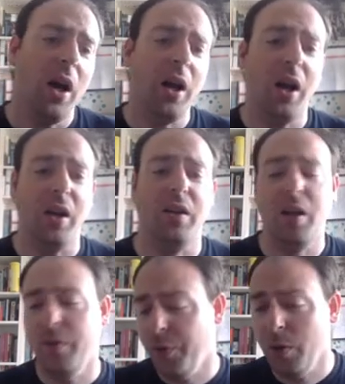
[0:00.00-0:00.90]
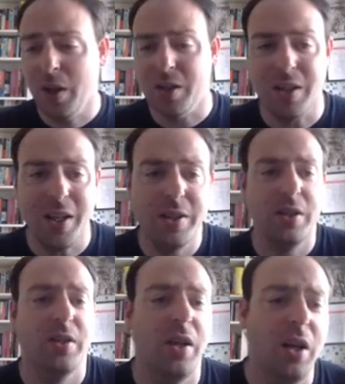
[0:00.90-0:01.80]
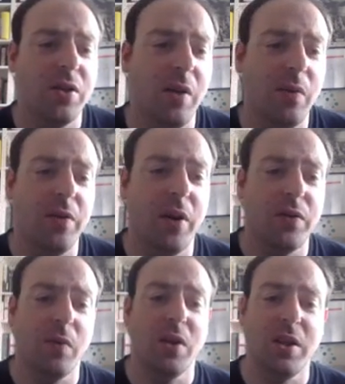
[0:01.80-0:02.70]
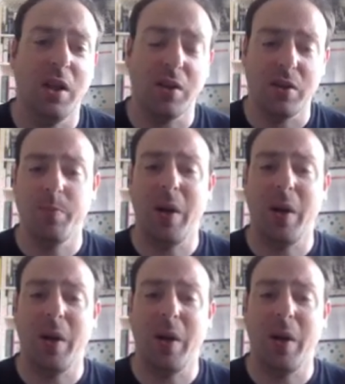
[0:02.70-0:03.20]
Uh, a few years later, uh, 75 76, the